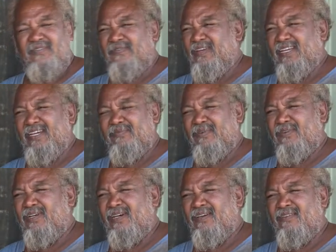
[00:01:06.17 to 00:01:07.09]
filling up
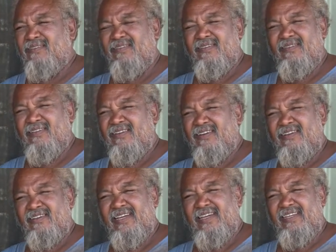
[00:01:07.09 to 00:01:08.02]
all our
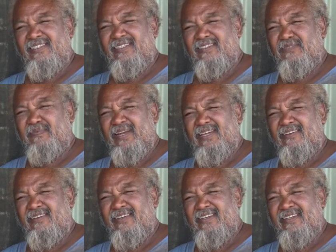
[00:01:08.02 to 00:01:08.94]
containers, spray
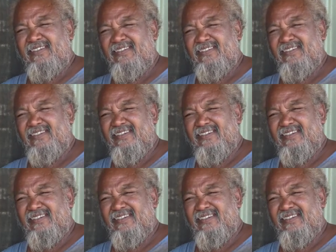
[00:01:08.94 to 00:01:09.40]
containers,